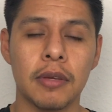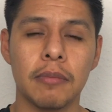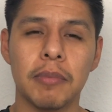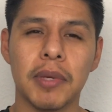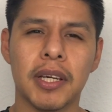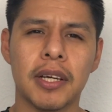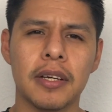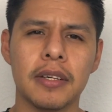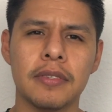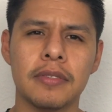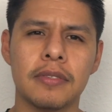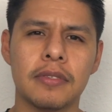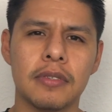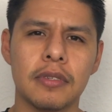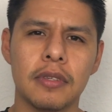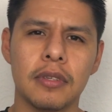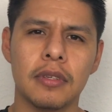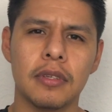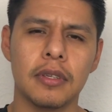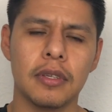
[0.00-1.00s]

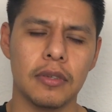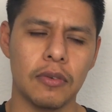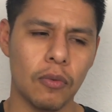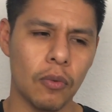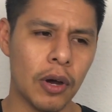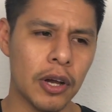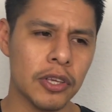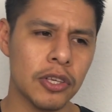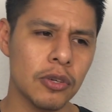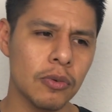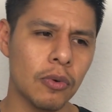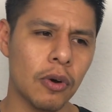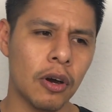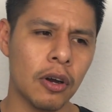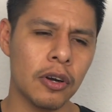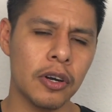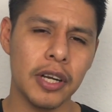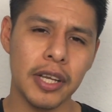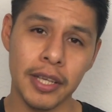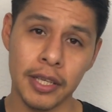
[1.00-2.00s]
because while you
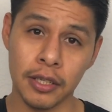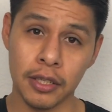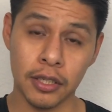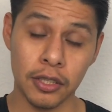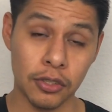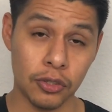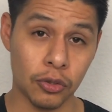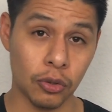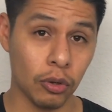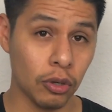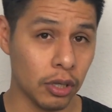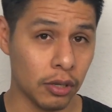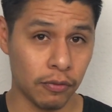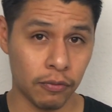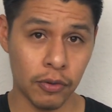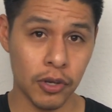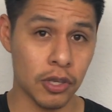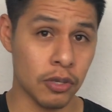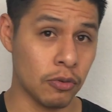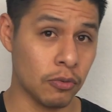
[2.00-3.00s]
are in control
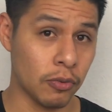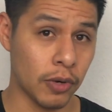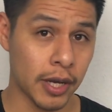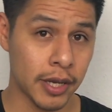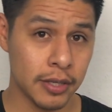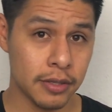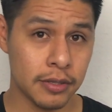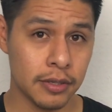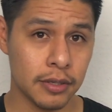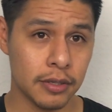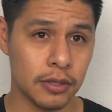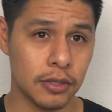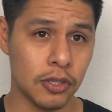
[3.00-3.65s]
of what you write,